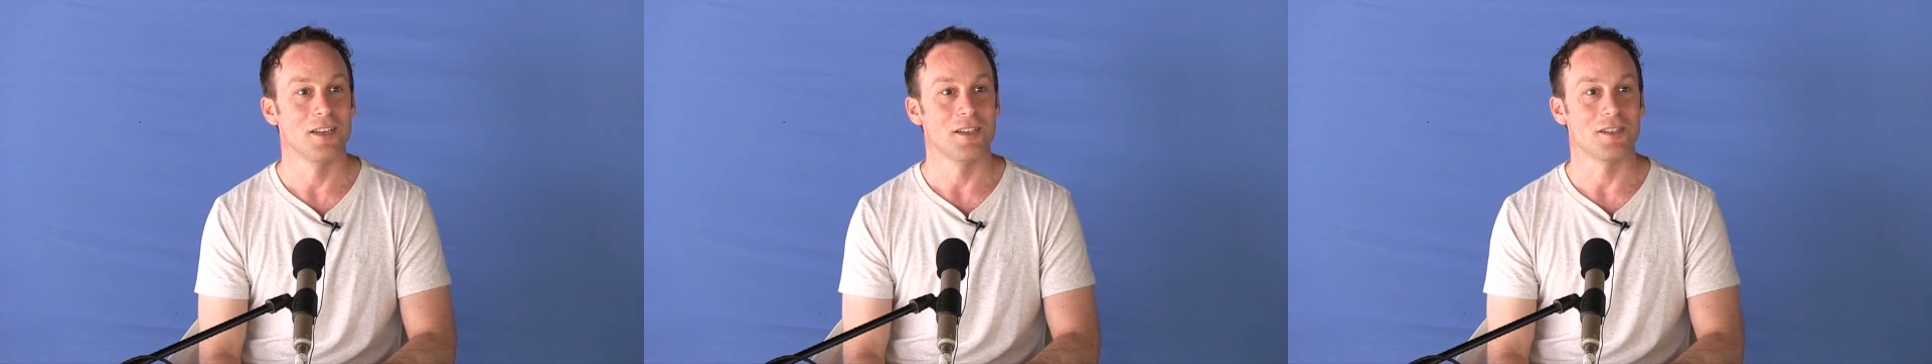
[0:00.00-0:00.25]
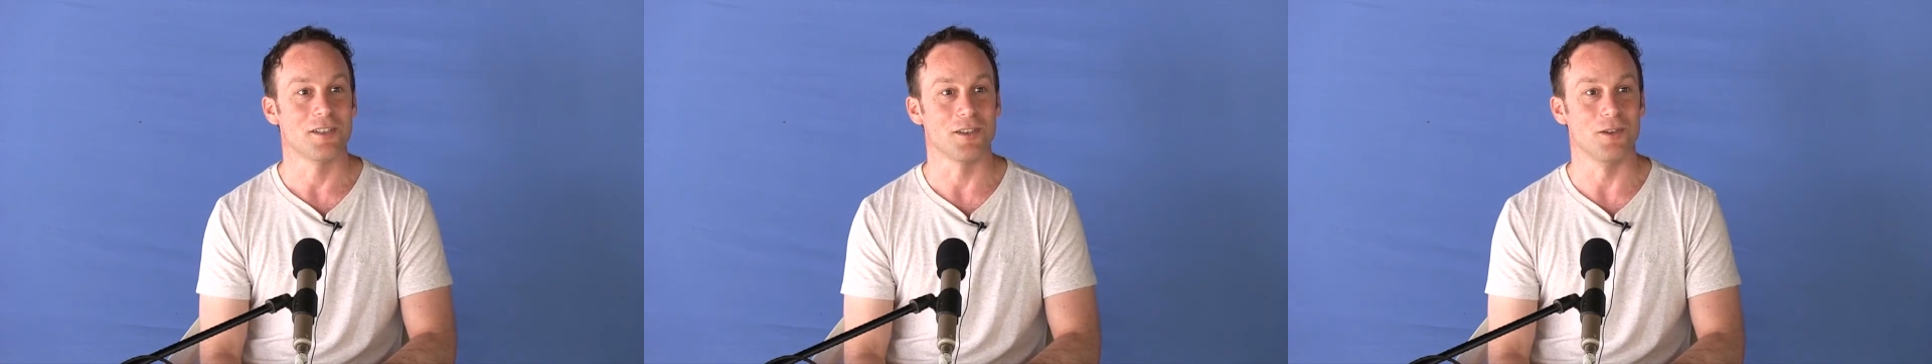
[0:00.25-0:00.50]

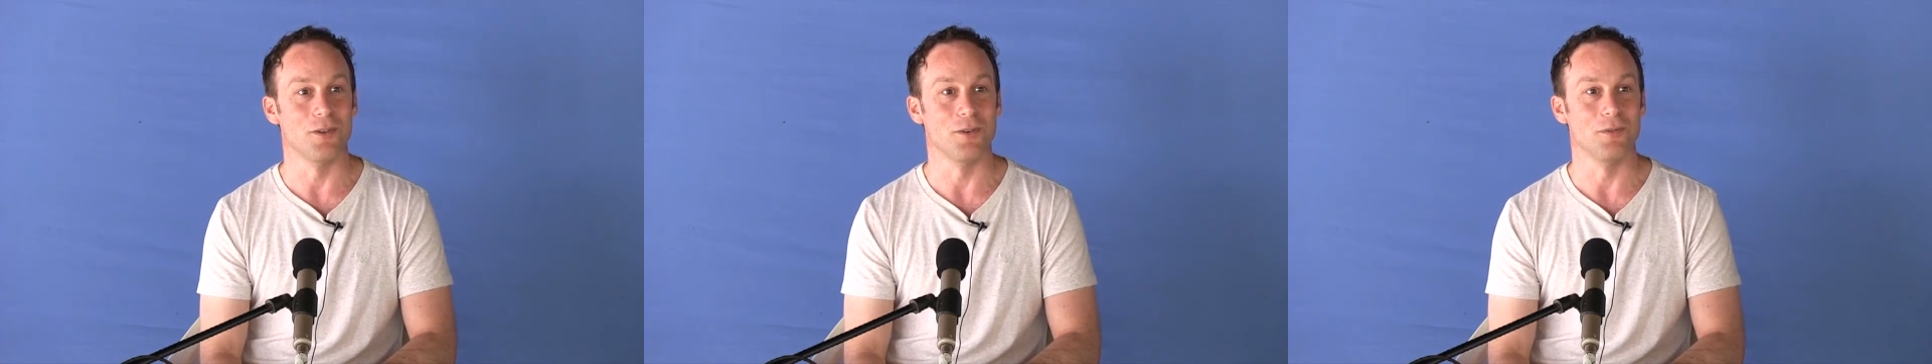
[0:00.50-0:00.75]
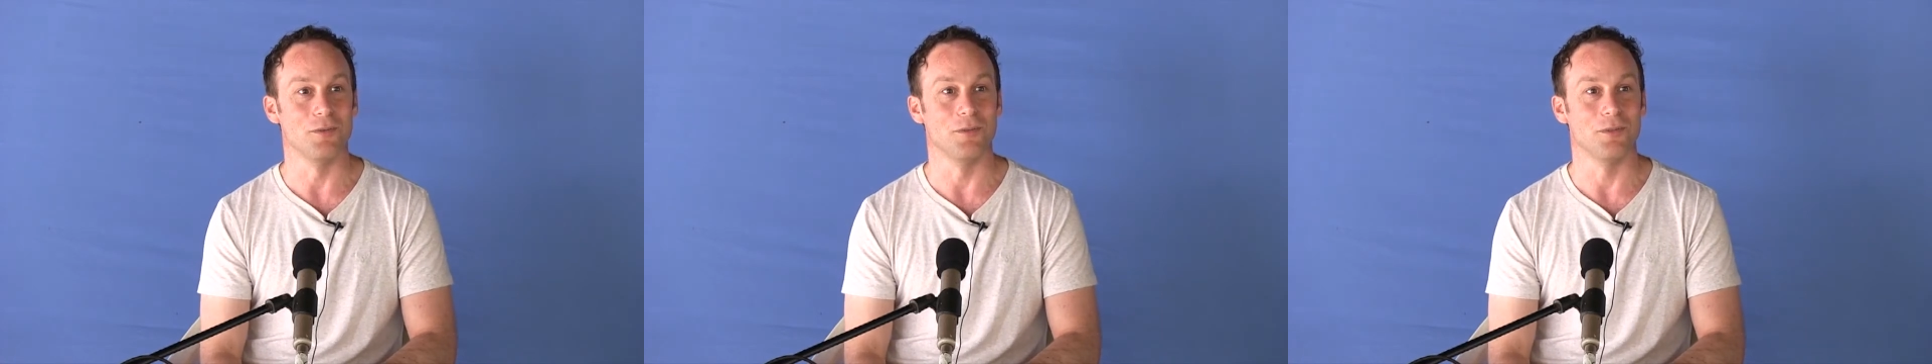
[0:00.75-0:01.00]

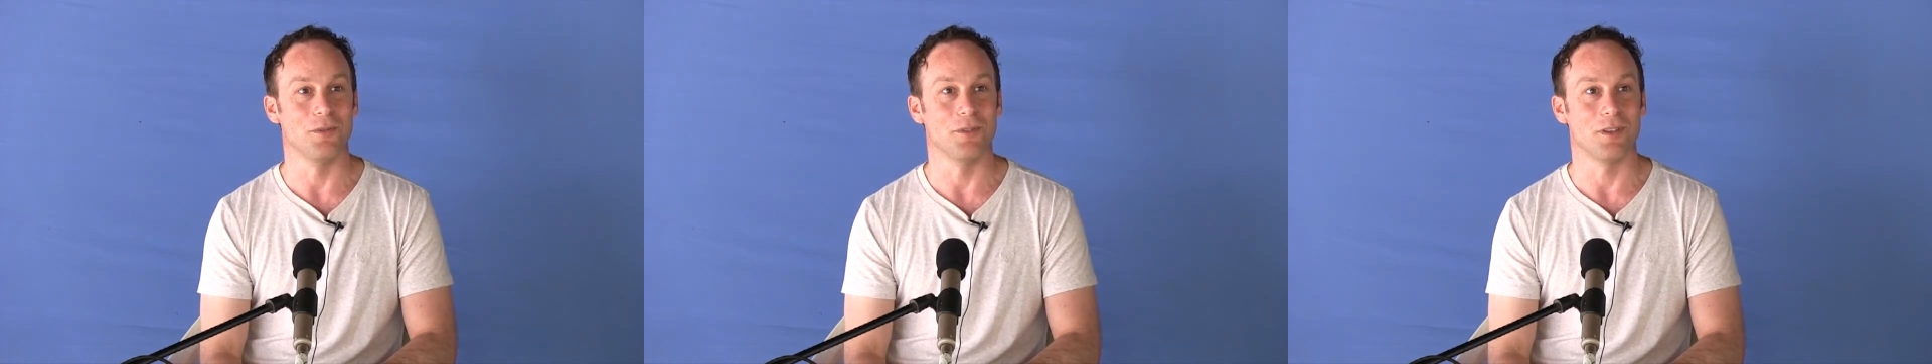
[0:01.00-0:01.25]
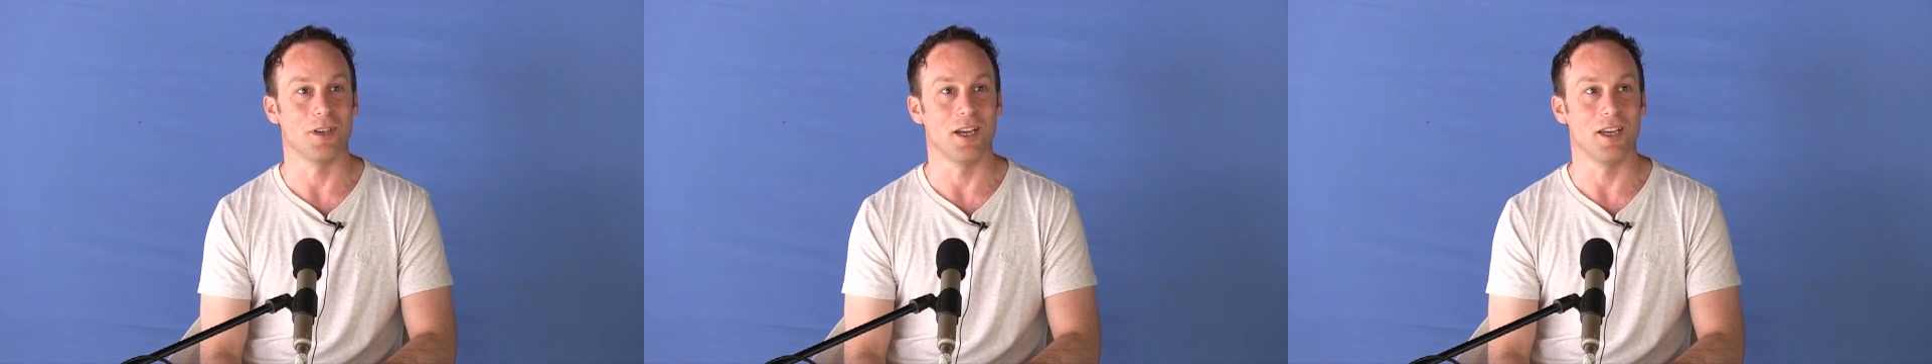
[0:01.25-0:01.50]
So
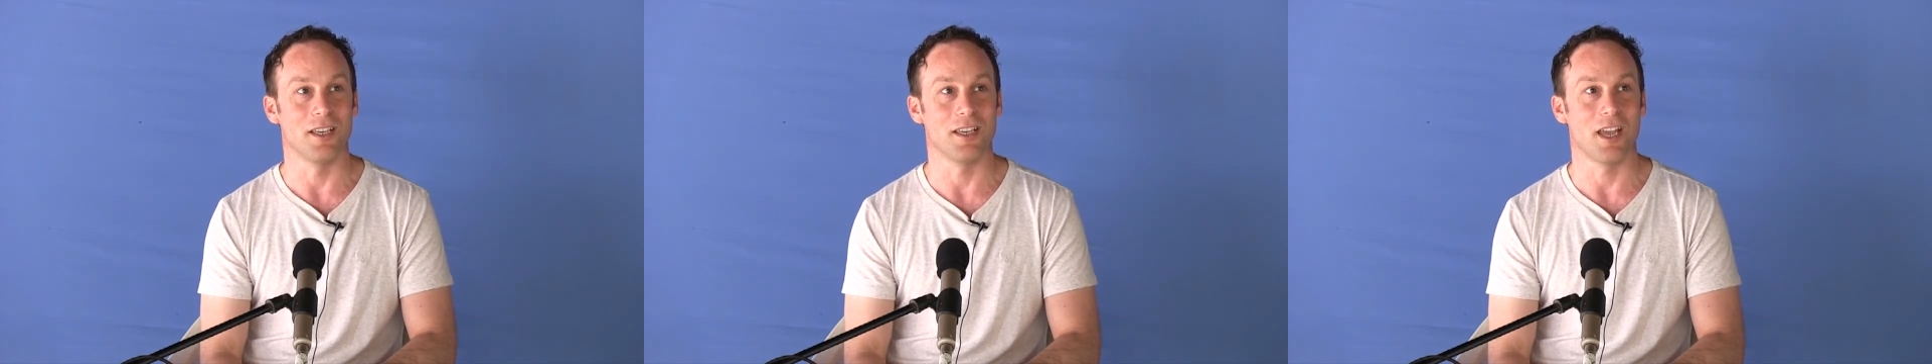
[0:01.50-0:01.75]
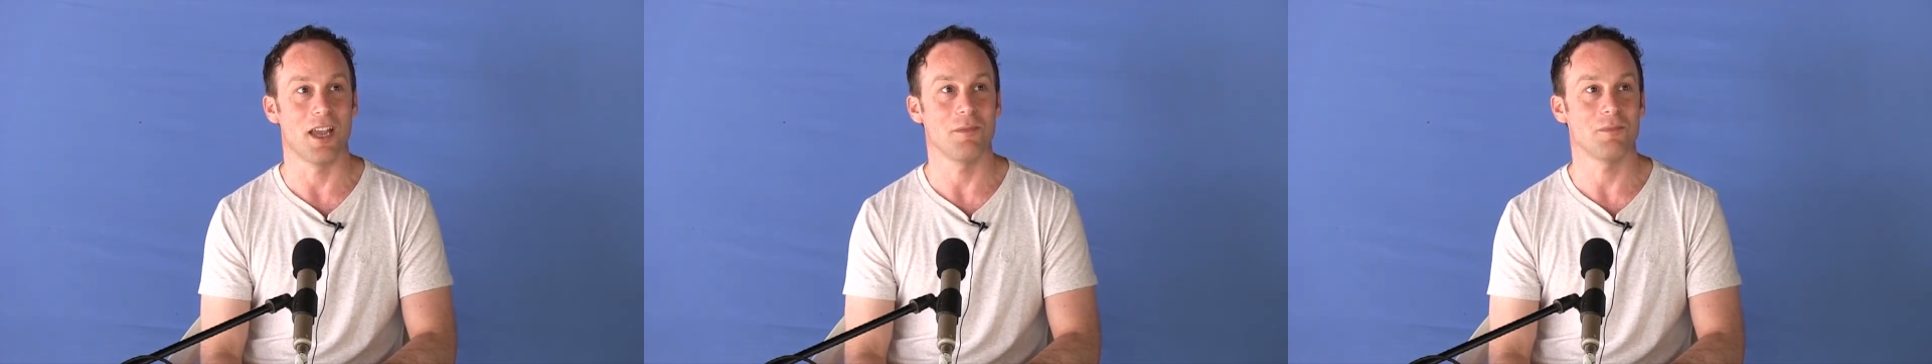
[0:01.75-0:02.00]
I
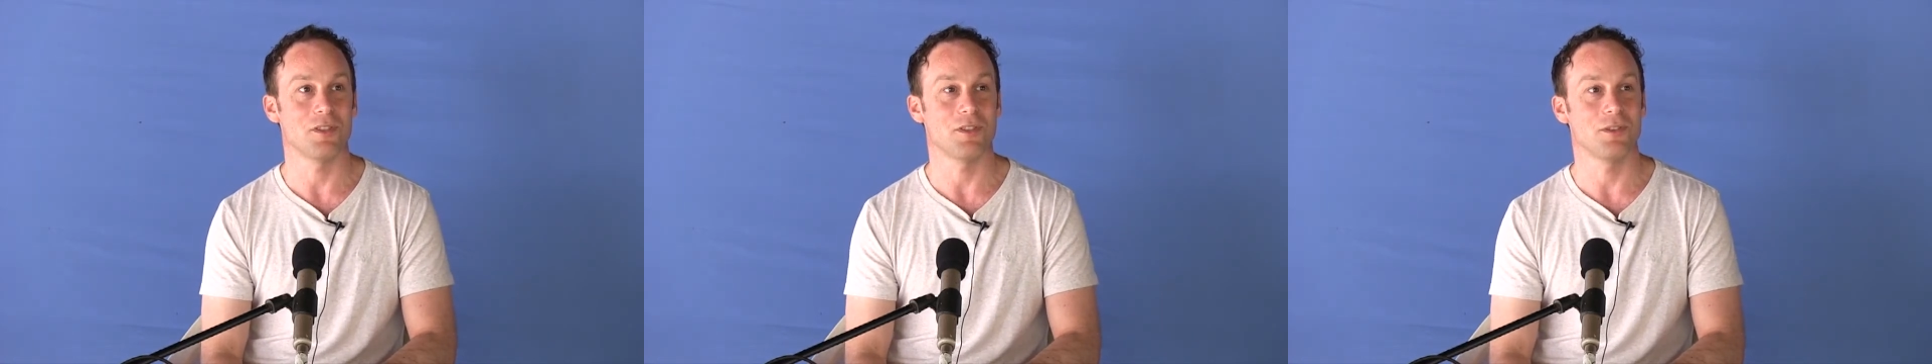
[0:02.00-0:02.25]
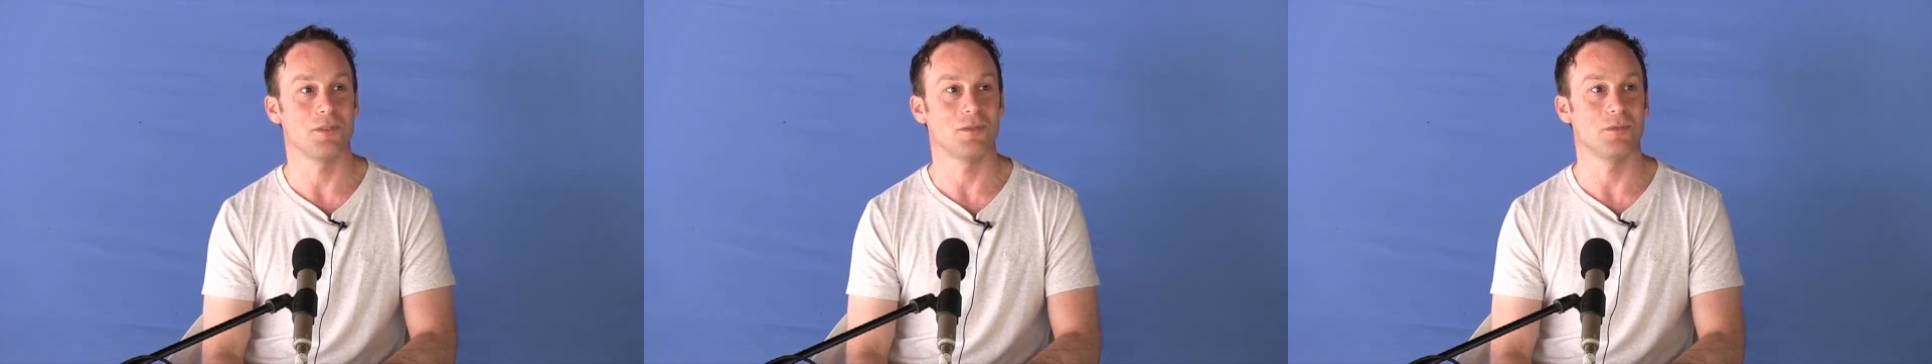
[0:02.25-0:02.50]
came
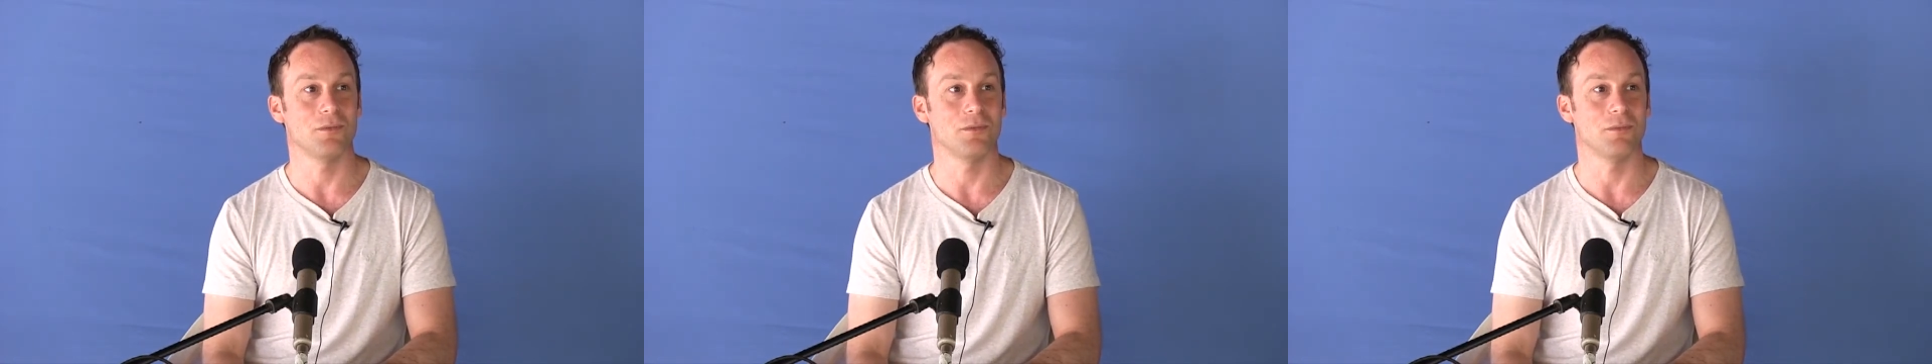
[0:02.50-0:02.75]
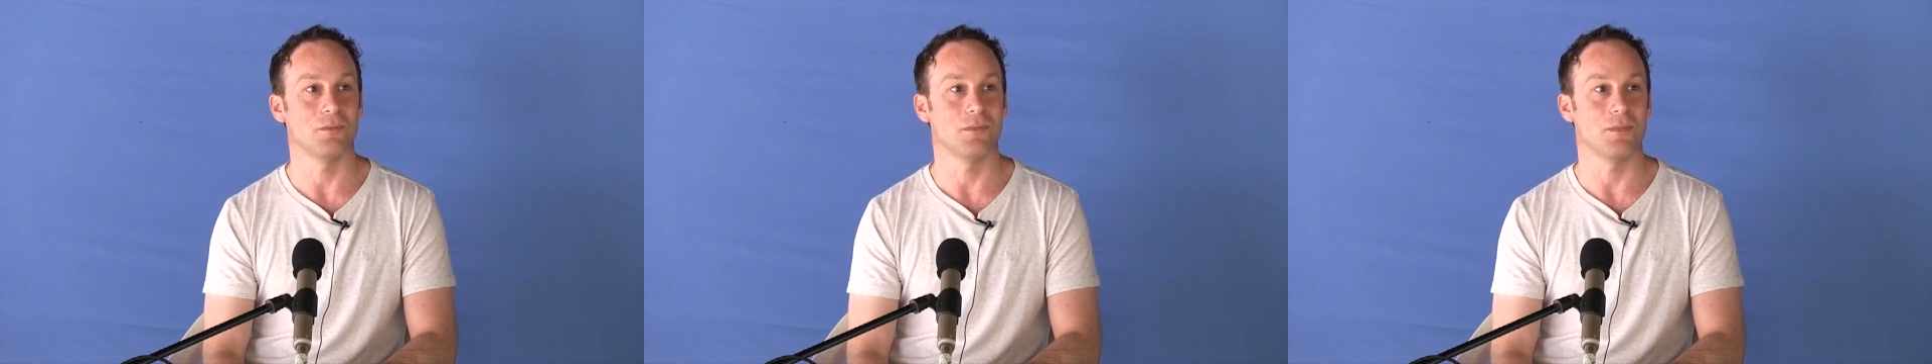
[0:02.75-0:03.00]
to